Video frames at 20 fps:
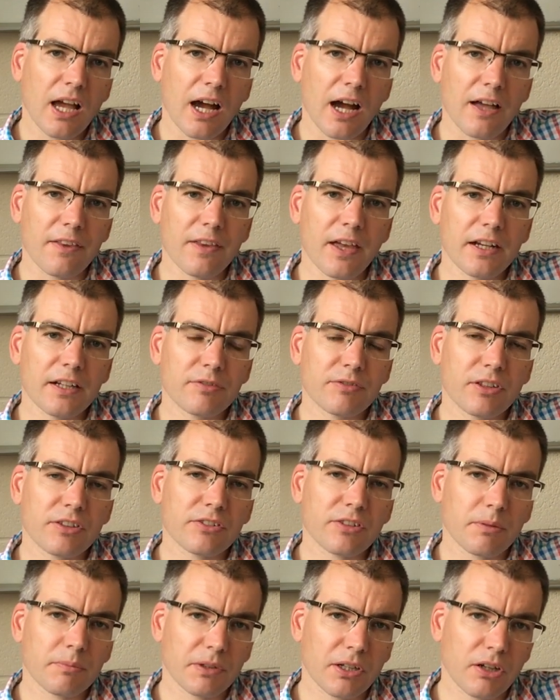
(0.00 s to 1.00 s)
And then if there's
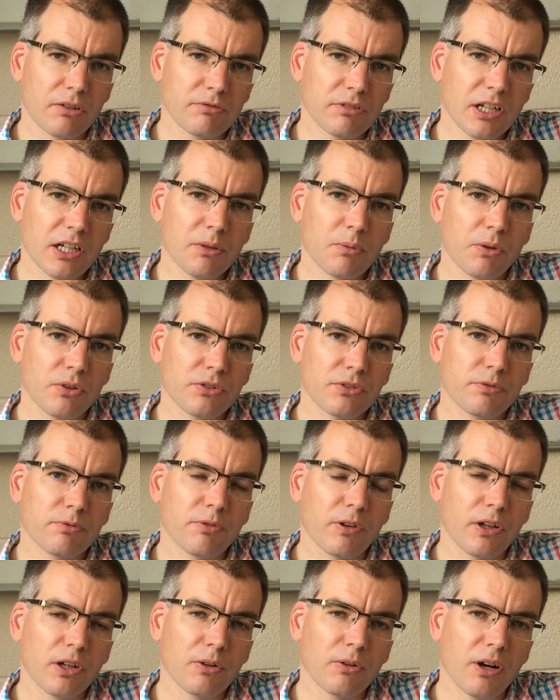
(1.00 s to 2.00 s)
something I really want to
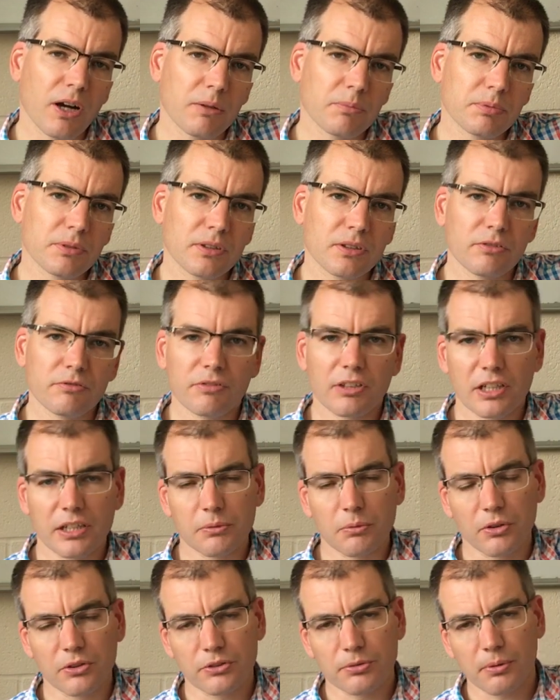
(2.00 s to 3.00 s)
follow up and really
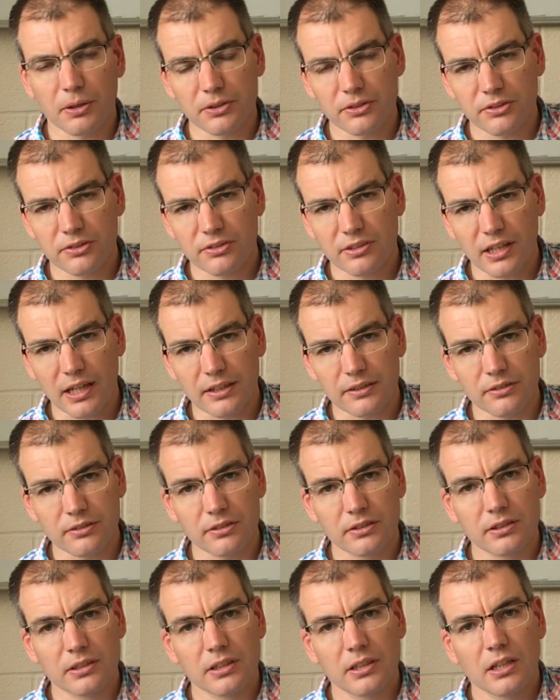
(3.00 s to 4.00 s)
want to understand,
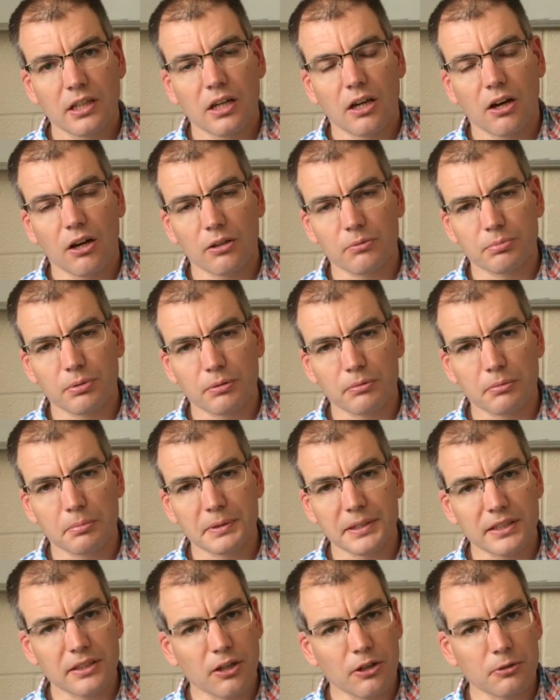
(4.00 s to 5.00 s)
I'll
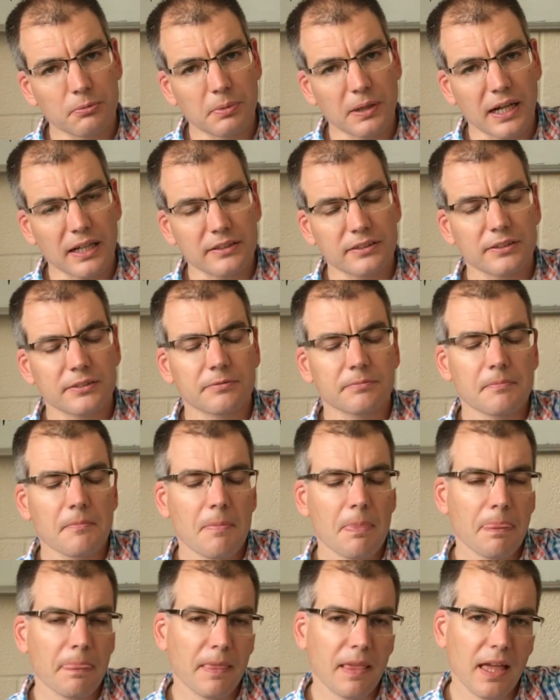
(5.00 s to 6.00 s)
probably go back
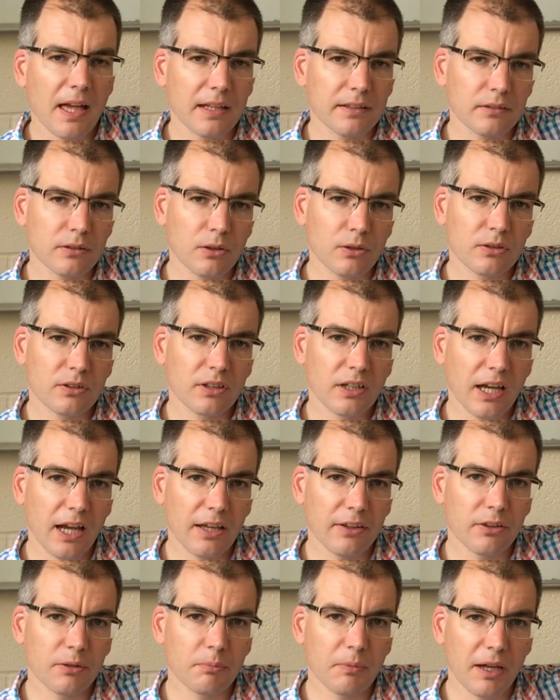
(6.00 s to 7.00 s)
and look
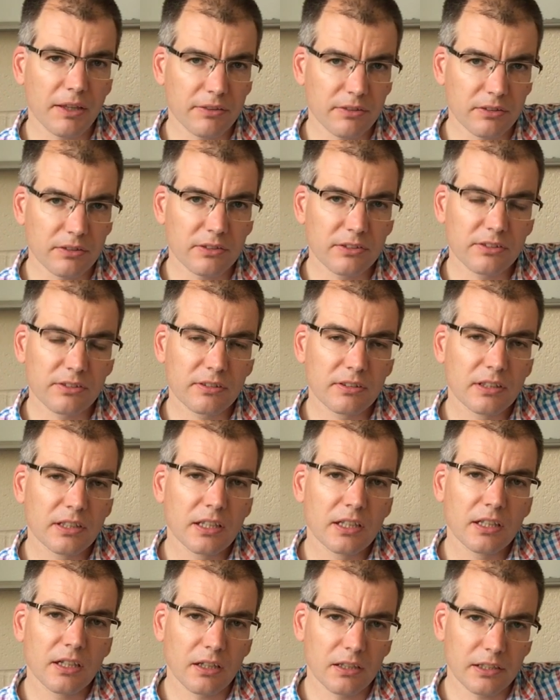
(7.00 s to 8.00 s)
at the methods
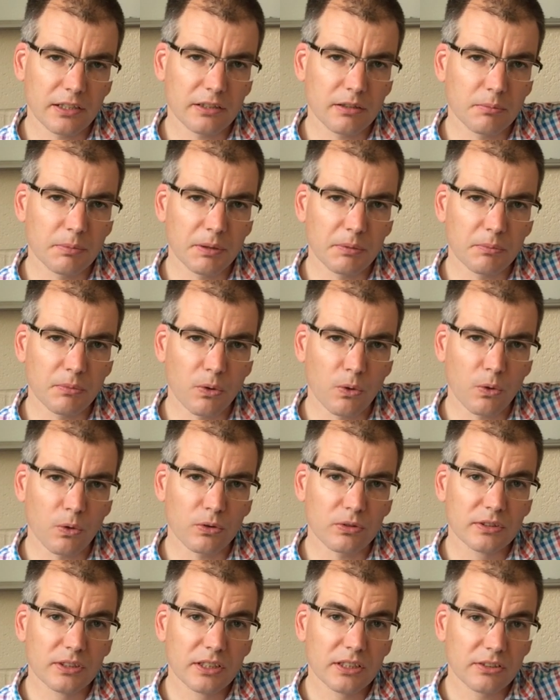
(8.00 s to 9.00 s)
a little bit more,
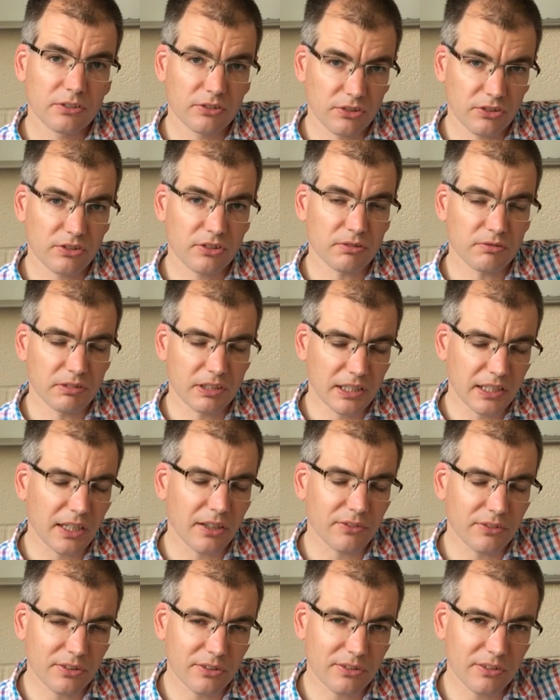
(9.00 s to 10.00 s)
just to really
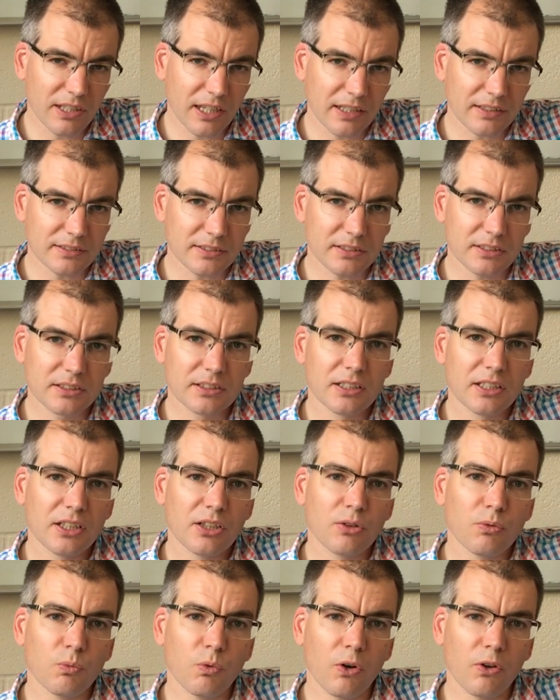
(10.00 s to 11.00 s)
understand
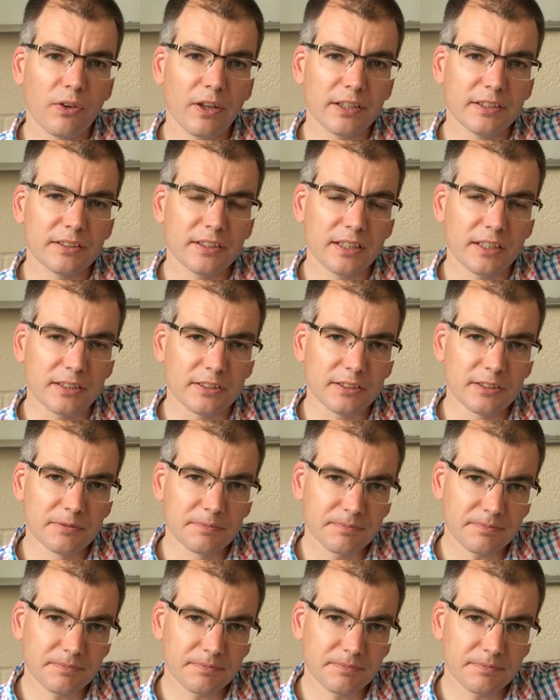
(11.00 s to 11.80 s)
what they did.